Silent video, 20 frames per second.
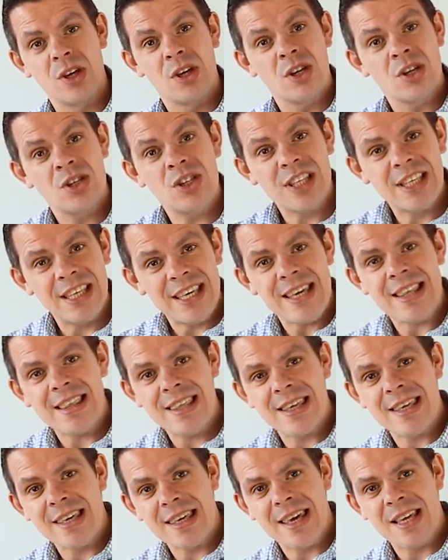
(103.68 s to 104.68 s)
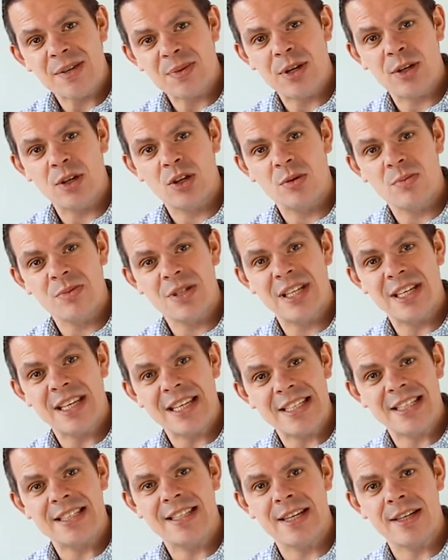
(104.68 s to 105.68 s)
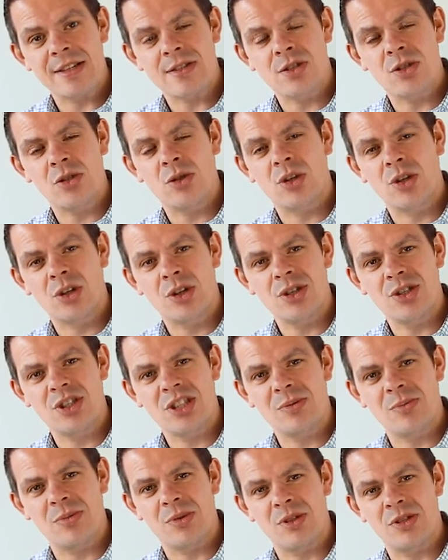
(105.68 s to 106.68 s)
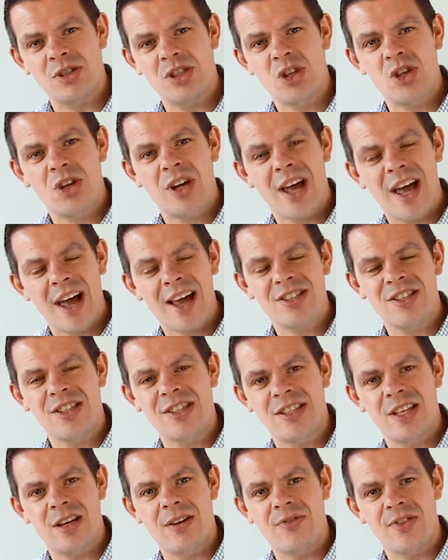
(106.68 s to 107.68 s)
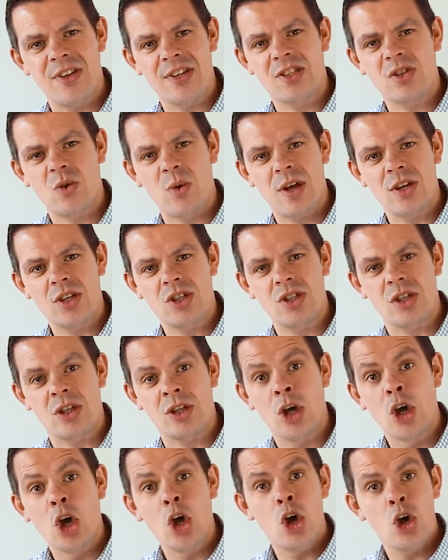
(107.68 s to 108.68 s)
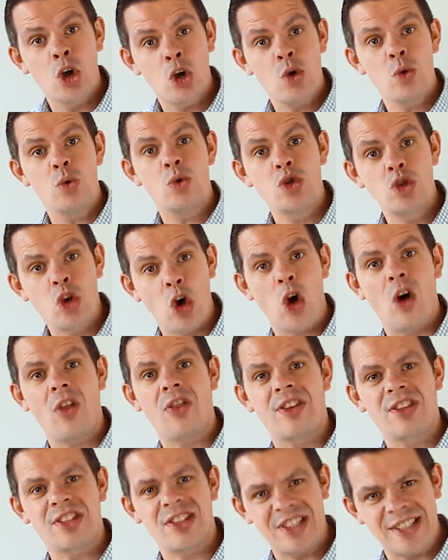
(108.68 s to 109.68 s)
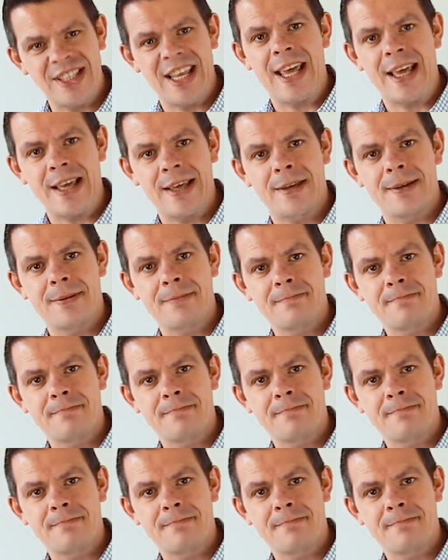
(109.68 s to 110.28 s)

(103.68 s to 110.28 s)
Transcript: So the key thing is, when it comes to listening to your customers, you've got to ask yourself this question: who's got the stick?